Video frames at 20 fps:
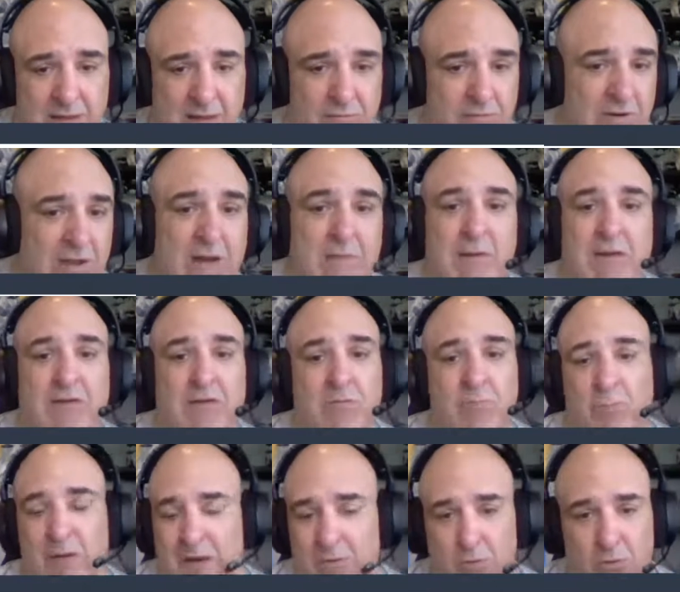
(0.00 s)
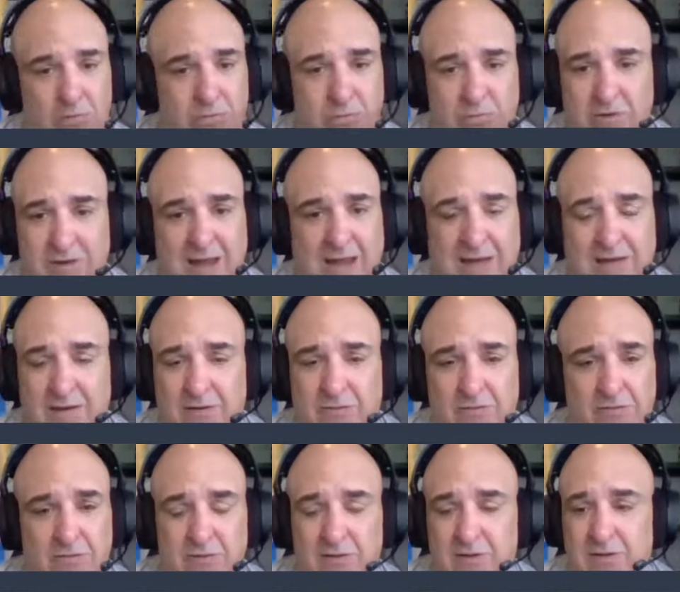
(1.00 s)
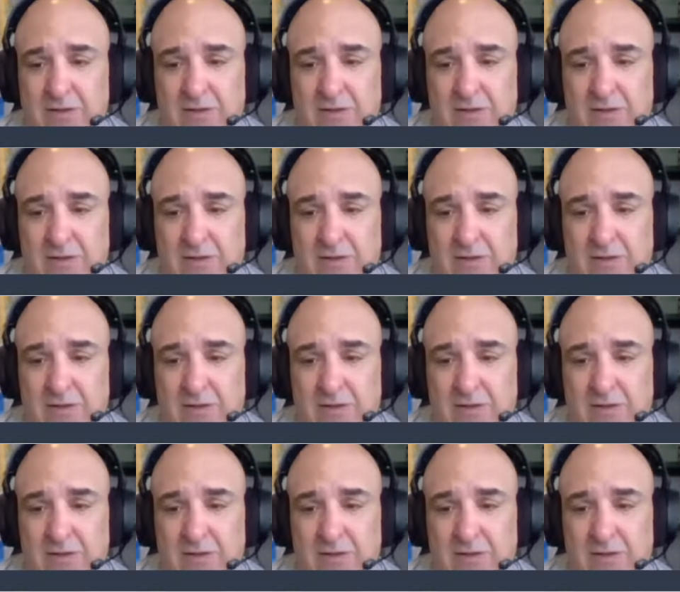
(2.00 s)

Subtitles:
And forget about just betting all through the 90s.